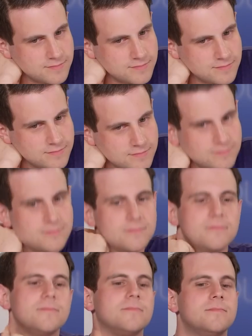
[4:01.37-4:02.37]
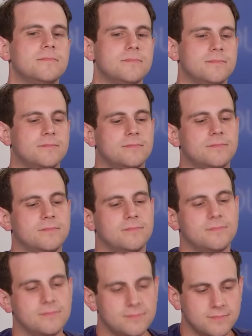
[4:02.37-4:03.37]

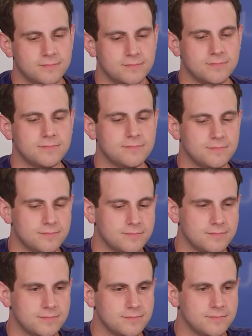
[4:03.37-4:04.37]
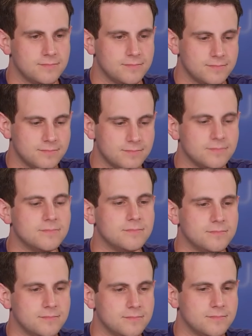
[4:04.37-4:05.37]

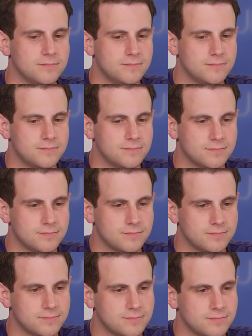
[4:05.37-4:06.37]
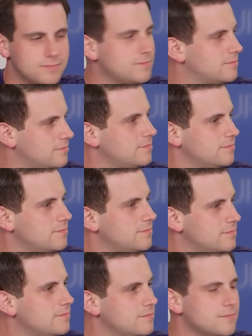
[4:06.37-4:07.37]

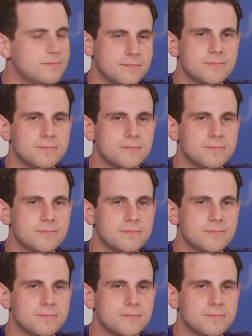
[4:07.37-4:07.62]
(not speaking)